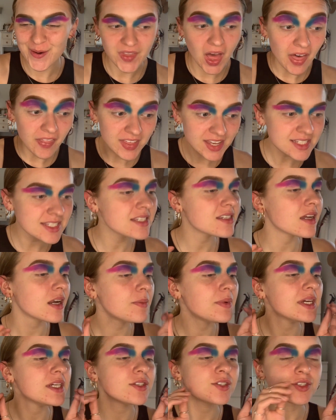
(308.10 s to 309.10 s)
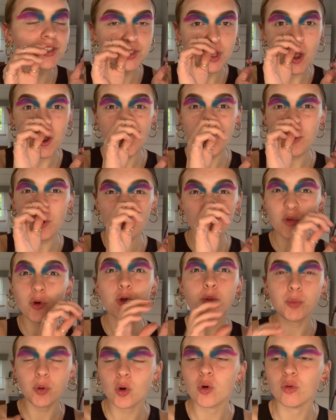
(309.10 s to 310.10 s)
And this is going to be so
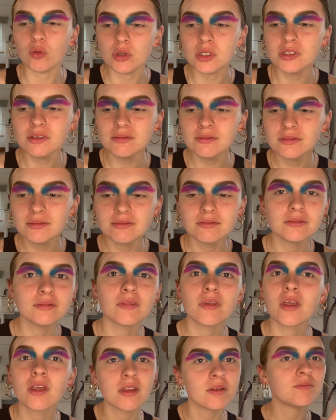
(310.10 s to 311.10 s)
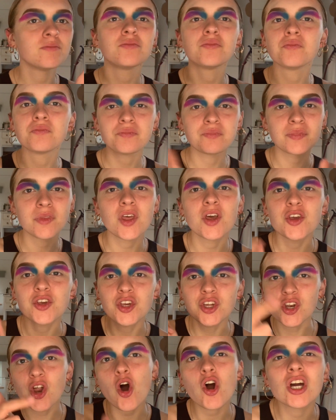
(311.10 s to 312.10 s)
RuPaul.
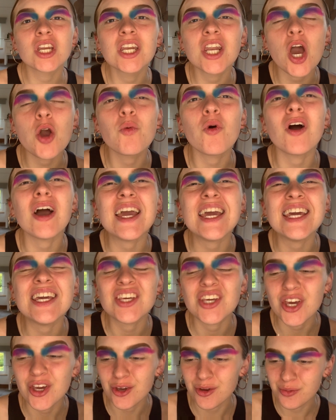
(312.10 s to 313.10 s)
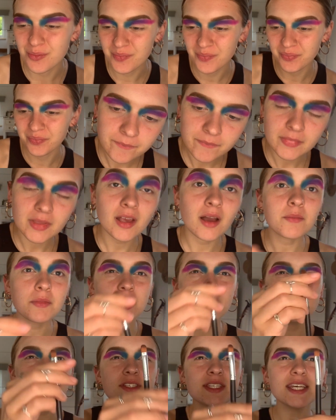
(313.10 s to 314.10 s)
You're not going to know what hit you. I'm going
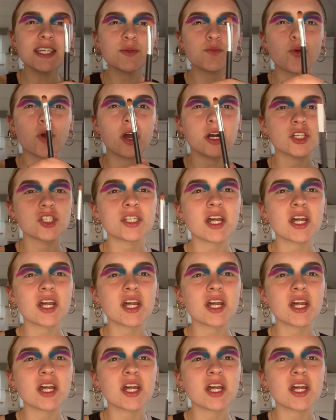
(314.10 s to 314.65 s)
to use this brush.